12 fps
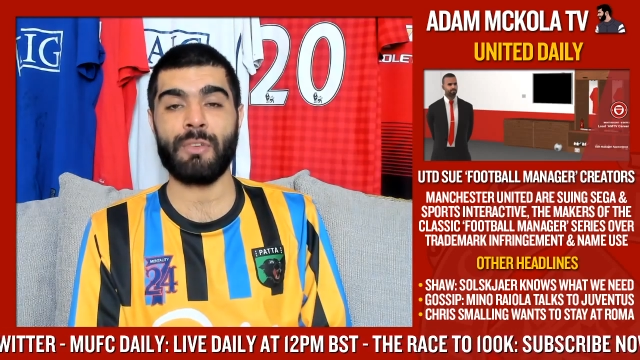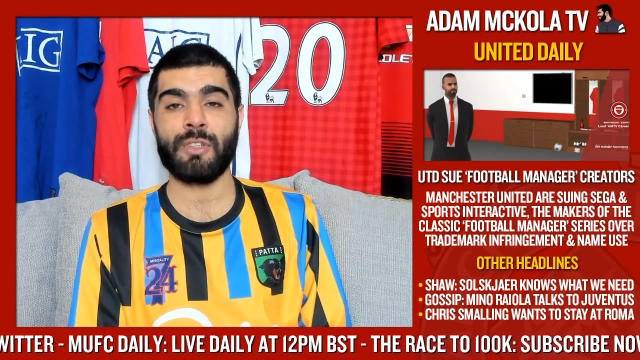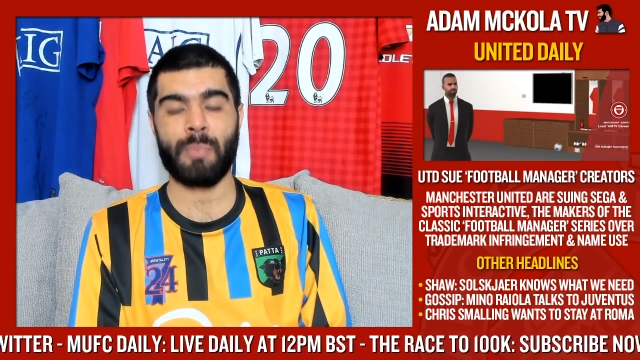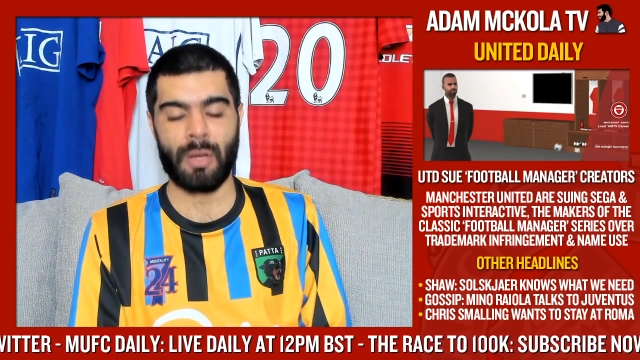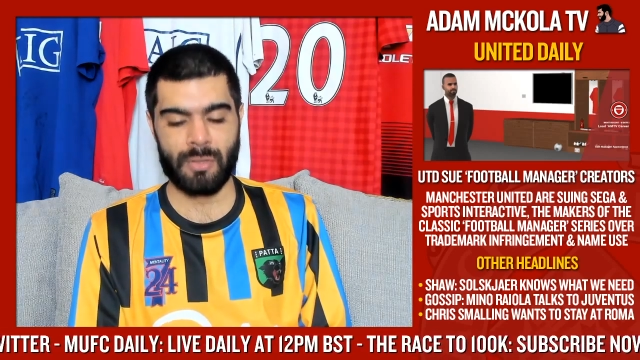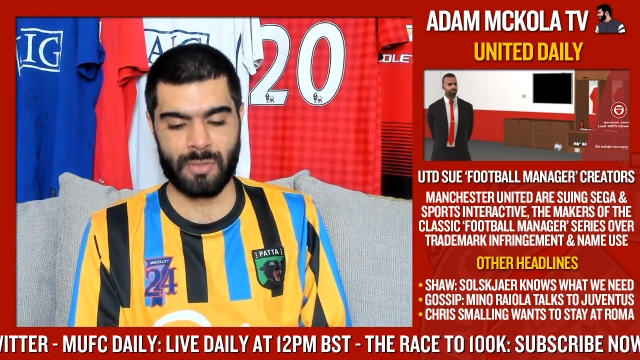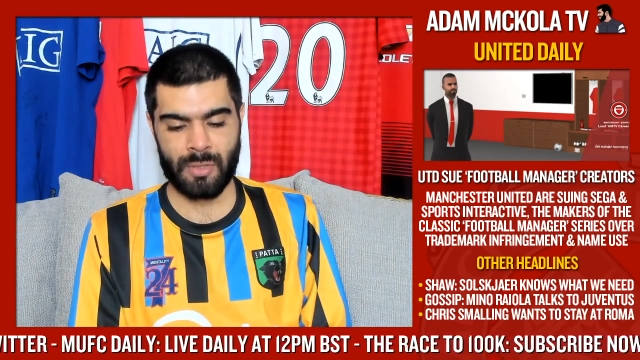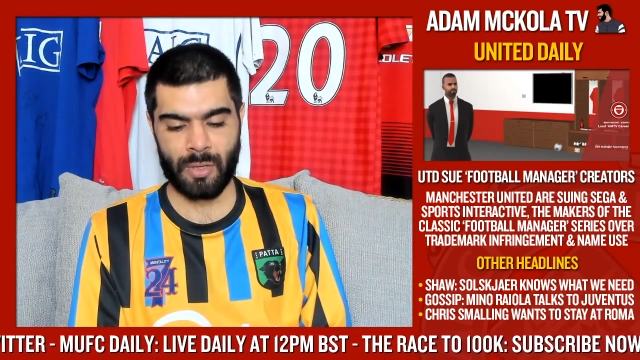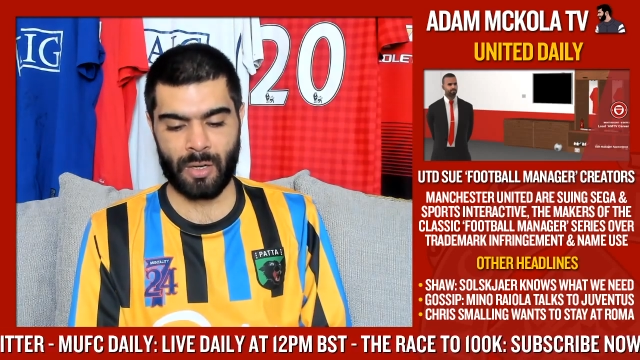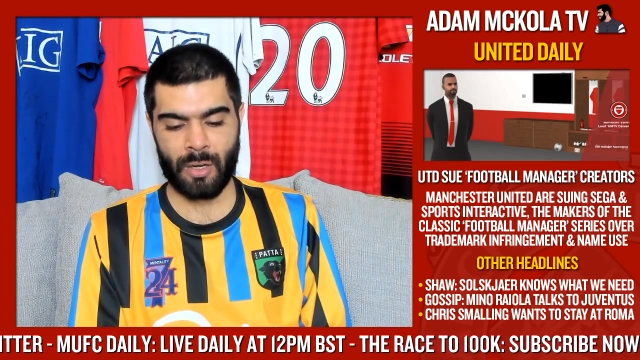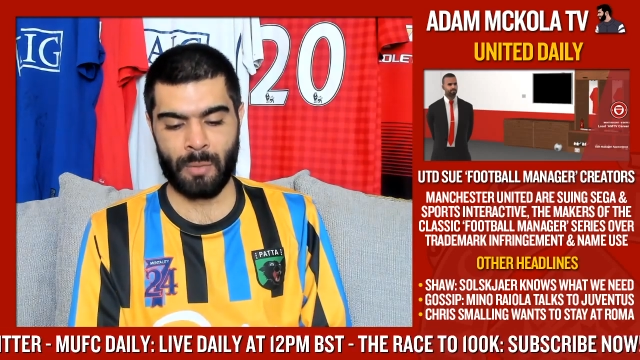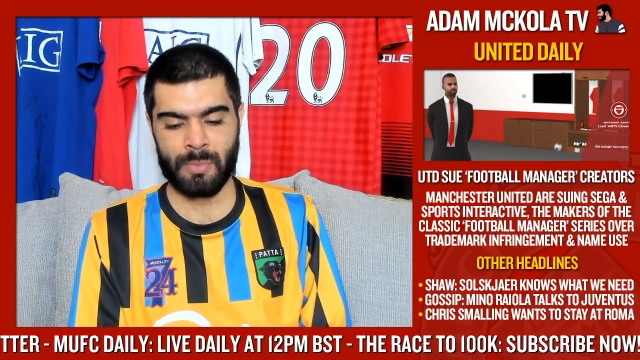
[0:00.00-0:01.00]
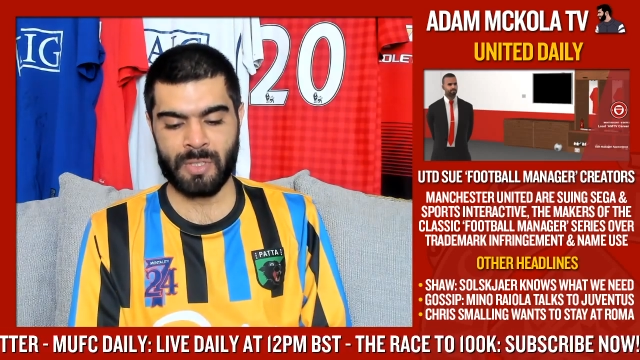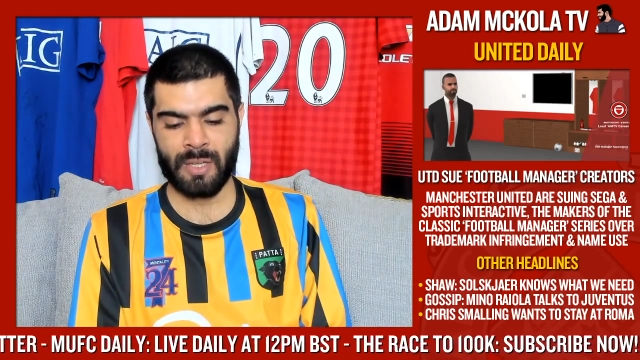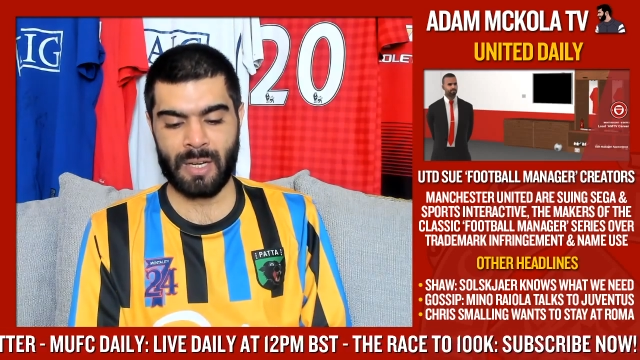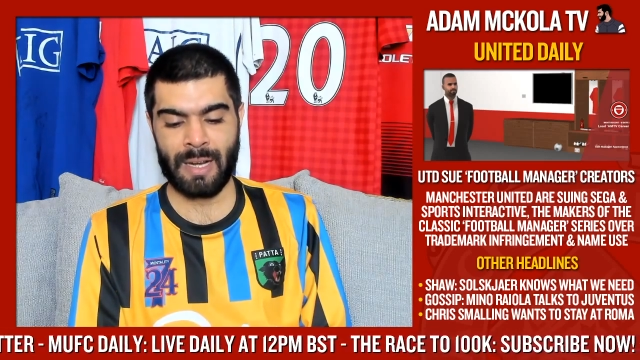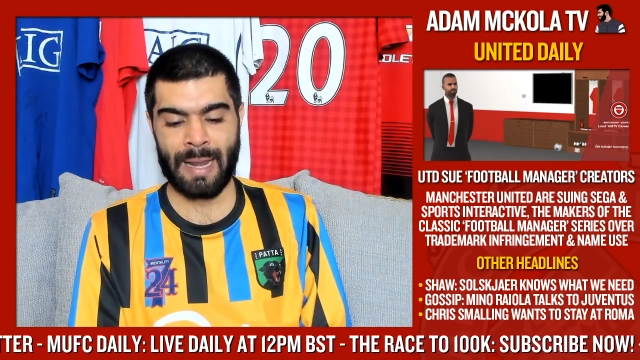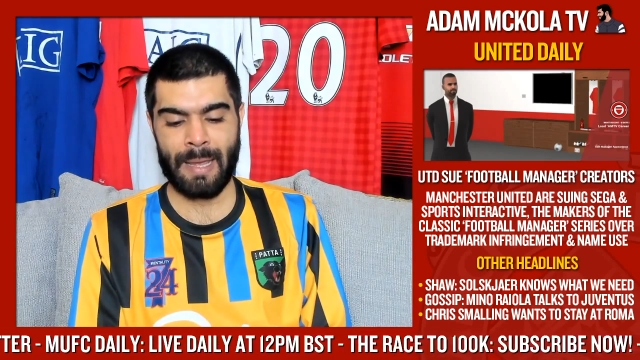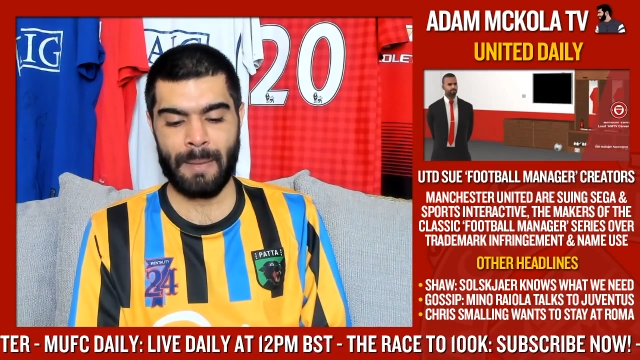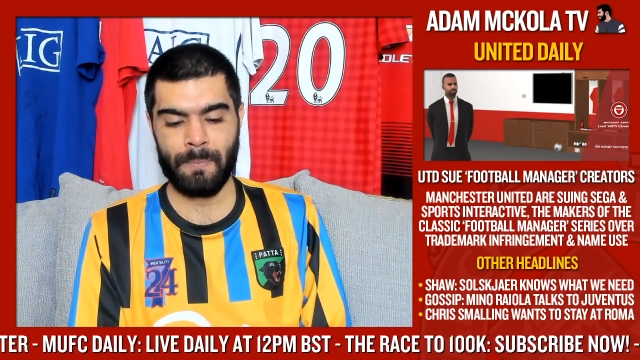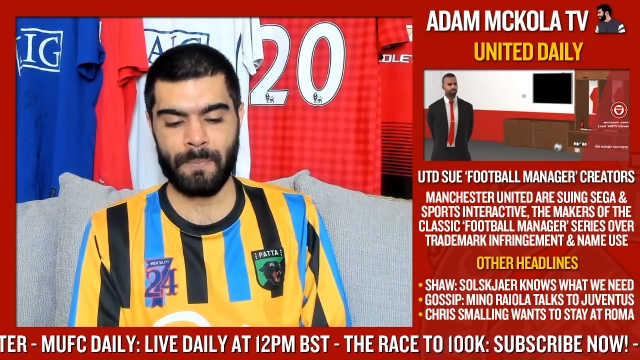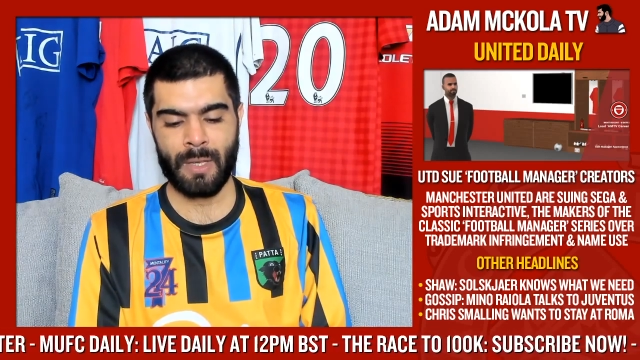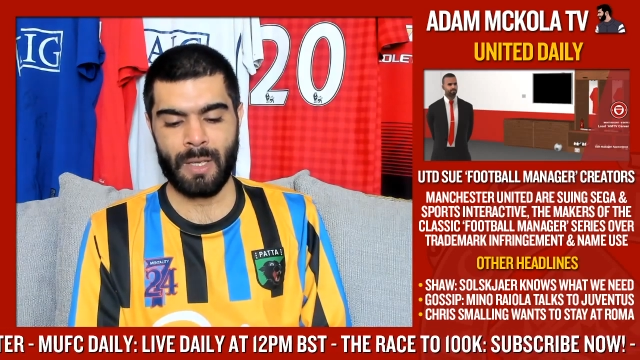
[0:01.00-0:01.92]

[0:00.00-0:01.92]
response to the club's claim,